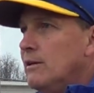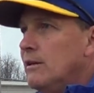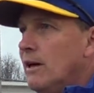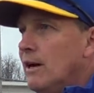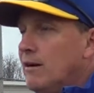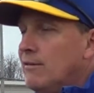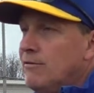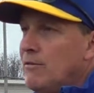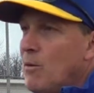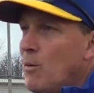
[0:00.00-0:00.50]

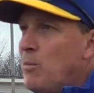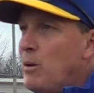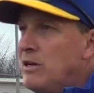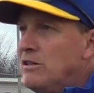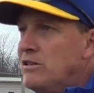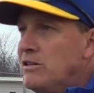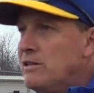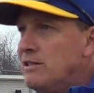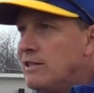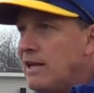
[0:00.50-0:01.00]
uh, from a
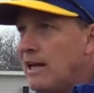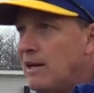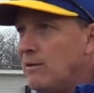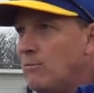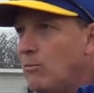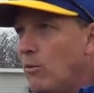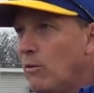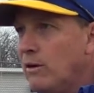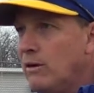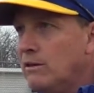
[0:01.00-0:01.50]
pitching
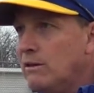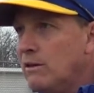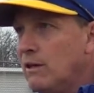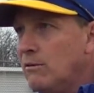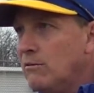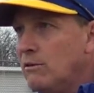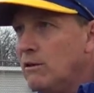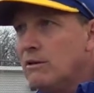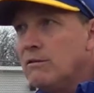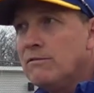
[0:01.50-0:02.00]
standpoint,
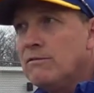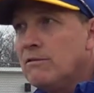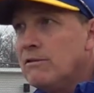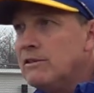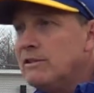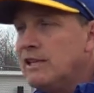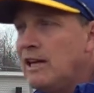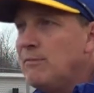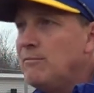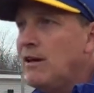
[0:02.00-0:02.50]
uh, we're looking for
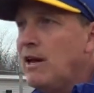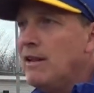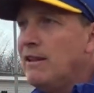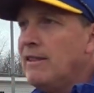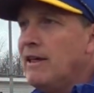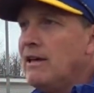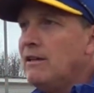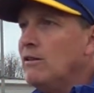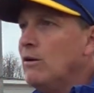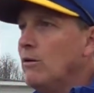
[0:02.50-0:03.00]
the same kind
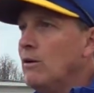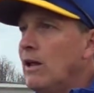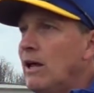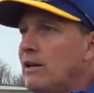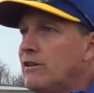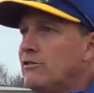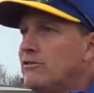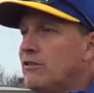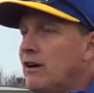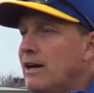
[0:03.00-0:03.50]
of thing. Throw a
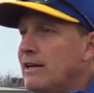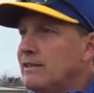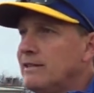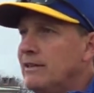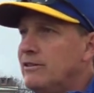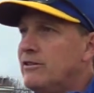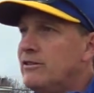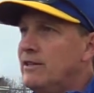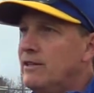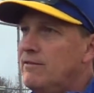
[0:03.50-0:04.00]
lot of strikes,
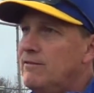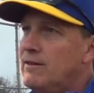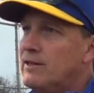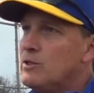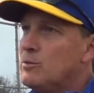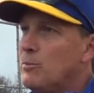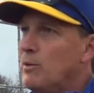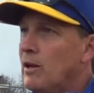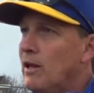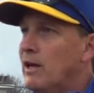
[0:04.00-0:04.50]
let your
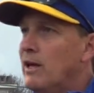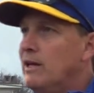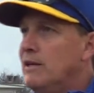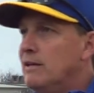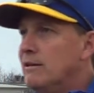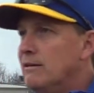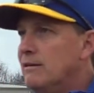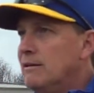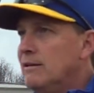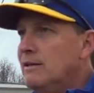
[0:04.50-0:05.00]
defense play,
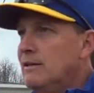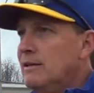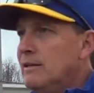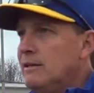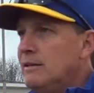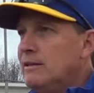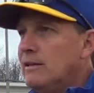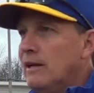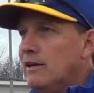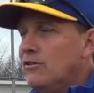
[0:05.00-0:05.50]

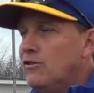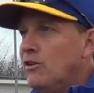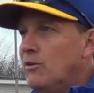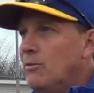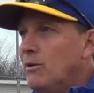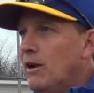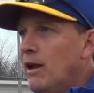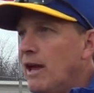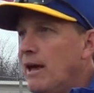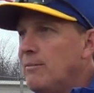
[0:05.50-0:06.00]
and see
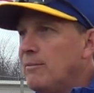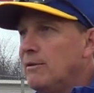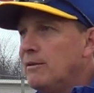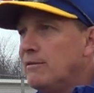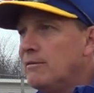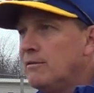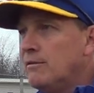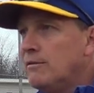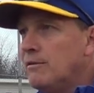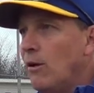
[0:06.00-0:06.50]
what will happen.
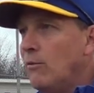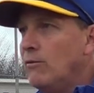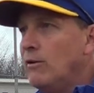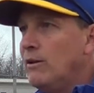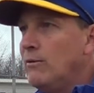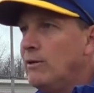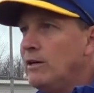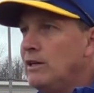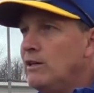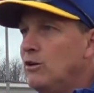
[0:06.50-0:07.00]

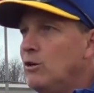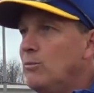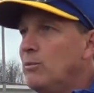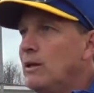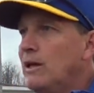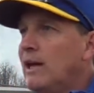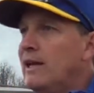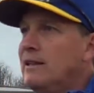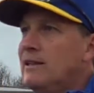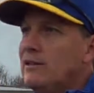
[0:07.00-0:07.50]
Hopefully we can
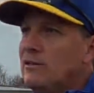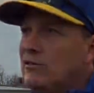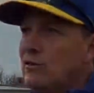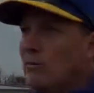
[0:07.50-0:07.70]
duplicate this